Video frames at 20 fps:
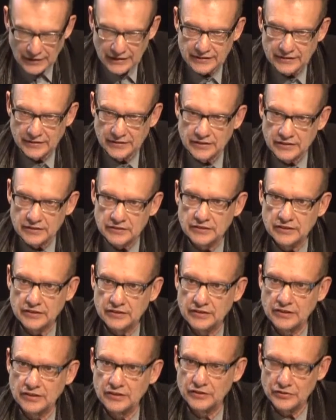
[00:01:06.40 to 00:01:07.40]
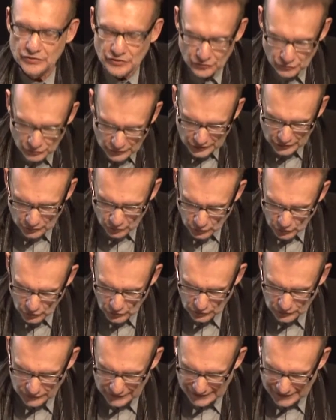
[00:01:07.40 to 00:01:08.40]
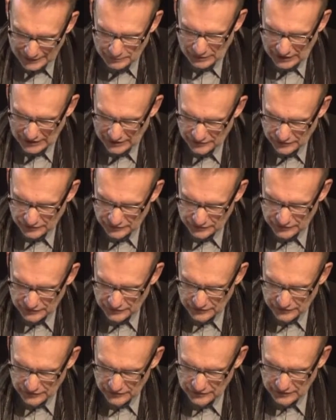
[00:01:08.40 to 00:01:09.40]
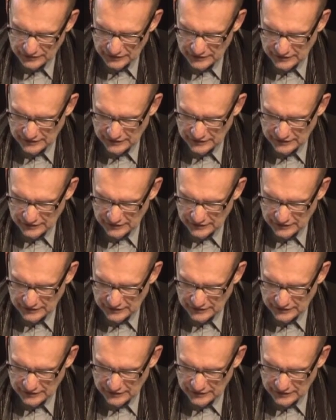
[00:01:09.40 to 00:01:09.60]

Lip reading: I think that the three world hypotheses,